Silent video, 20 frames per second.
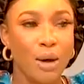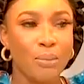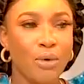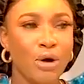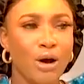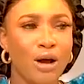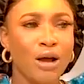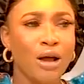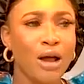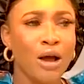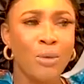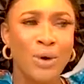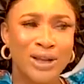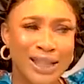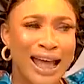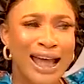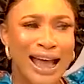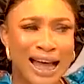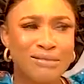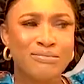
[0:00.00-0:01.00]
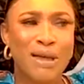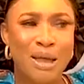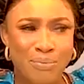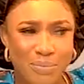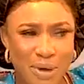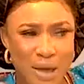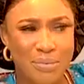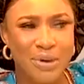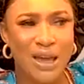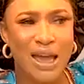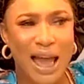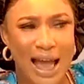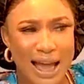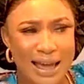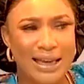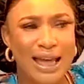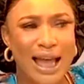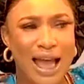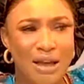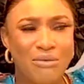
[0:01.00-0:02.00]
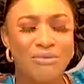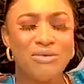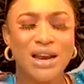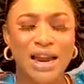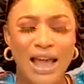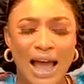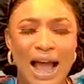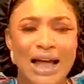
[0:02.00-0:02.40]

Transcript: But when I had my baby, I, I really